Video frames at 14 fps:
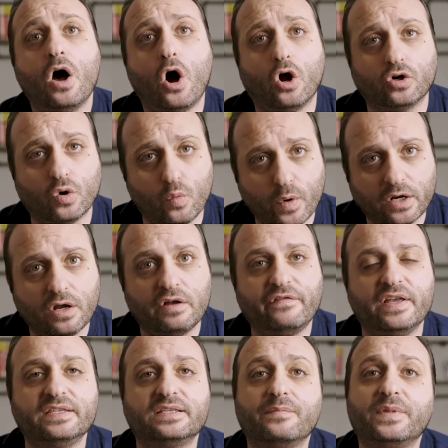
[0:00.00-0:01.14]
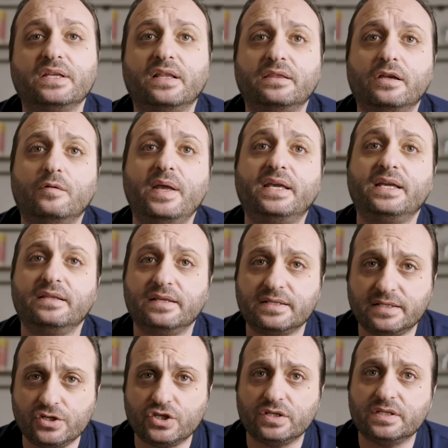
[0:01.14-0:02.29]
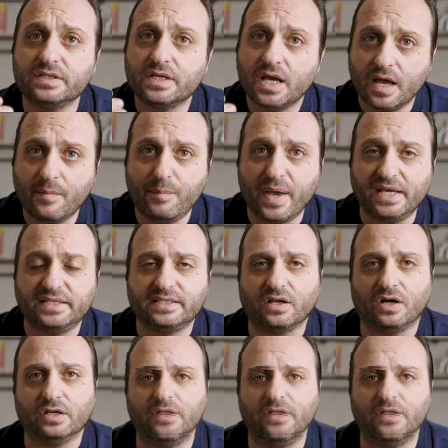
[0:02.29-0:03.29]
are aware of and something that they're making decisions based on.